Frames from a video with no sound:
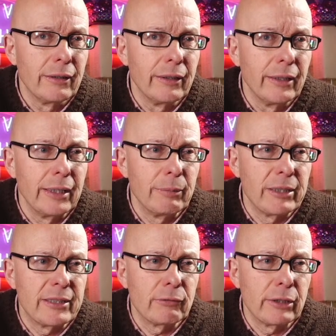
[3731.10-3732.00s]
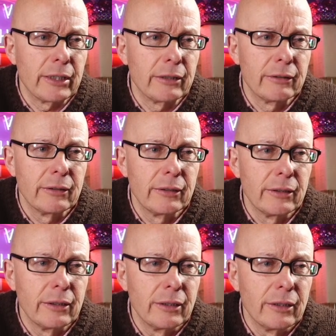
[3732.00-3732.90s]
Anybody still there?
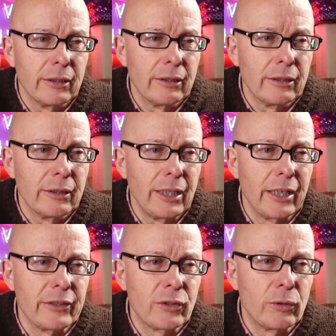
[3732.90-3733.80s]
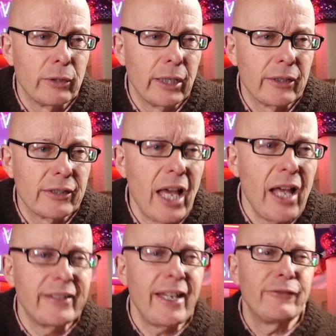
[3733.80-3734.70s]
Lion's Corner House.
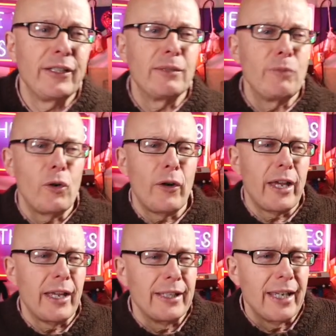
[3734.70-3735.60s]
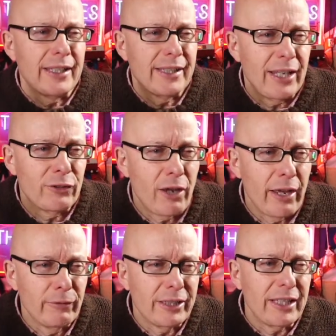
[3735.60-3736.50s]
Ah, Daphne du Maurier. Yes, that's
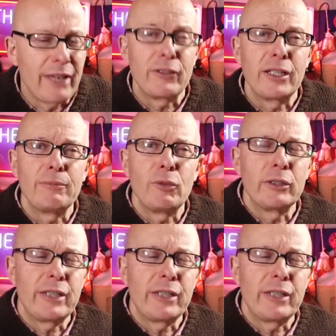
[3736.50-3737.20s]
right. Was it Daphne du Maurier?